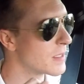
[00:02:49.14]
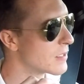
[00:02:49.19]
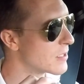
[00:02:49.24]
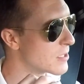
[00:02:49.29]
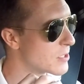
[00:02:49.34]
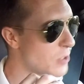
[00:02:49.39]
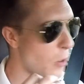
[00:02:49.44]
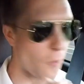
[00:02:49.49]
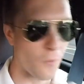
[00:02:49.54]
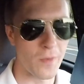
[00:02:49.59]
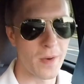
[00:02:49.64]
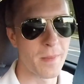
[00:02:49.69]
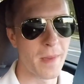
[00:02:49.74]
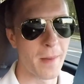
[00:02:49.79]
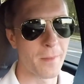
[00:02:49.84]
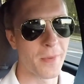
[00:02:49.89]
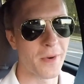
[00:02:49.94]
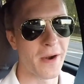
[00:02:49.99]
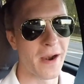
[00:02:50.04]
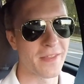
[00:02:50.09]
don't
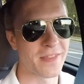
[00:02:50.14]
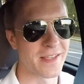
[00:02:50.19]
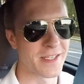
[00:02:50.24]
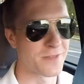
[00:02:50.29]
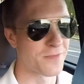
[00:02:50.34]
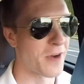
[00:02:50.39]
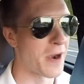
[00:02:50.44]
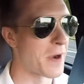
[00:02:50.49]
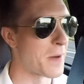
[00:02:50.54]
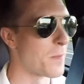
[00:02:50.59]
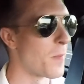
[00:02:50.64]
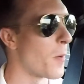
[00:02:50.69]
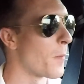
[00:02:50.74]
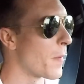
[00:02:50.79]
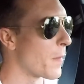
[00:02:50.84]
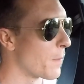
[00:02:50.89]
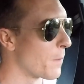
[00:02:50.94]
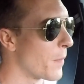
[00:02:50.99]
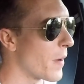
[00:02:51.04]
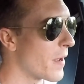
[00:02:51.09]
remember at this very
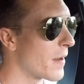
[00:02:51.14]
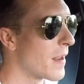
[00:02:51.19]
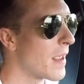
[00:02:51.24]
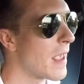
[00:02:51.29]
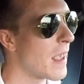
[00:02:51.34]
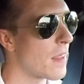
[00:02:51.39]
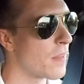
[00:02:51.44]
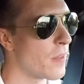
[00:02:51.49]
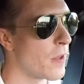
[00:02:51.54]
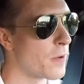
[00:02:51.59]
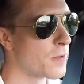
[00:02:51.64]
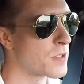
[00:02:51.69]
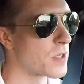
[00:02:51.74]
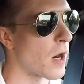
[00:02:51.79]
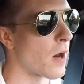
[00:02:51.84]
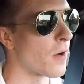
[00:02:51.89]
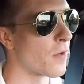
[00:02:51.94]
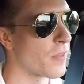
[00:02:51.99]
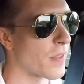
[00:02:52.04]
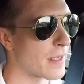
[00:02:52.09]
moment, but those
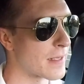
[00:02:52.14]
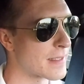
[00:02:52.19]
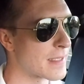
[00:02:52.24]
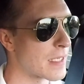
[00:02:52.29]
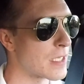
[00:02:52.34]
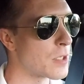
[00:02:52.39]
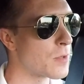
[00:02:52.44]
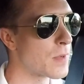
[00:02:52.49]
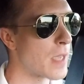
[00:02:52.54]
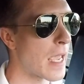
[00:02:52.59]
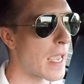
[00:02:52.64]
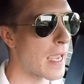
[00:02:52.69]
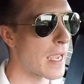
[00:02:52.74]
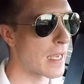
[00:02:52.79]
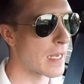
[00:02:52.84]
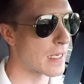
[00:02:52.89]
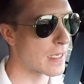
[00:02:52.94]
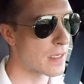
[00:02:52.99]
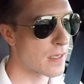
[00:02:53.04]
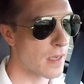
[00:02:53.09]
are things that you
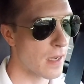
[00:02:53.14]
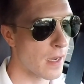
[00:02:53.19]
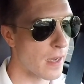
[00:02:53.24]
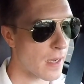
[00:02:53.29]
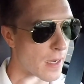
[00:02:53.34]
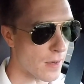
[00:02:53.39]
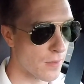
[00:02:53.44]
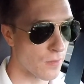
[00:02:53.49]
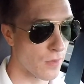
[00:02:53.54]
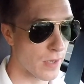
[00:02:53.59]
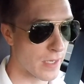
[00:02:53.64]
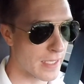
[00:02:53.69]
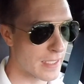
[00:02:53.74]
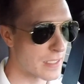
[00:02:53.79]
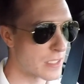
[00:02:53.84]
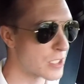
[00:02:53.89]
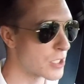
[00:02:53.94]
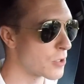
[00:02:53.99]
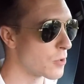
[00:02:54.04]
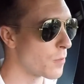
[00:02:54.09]
can look
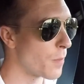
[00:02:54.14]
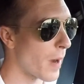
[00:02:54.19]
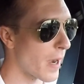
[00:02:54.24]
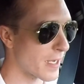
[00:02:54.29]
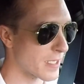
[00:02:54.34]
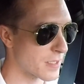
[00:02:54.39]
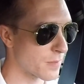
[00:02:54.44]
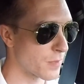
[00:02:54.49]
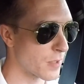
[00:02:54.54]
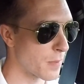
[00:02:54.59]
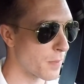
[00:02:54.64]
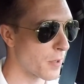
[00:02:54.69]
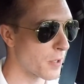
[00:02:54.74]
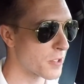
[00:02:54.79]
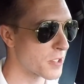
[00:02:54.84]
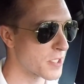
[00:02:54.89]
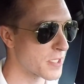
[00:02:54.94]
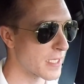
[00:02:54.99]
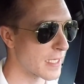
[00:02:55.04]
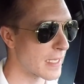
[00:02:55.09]
into possibly
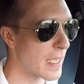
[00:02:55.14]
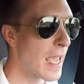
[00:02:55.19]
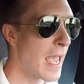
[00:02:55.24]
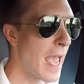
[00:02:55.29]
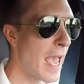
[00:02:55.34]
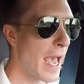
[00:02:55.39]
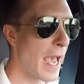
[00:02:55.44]
purchasing.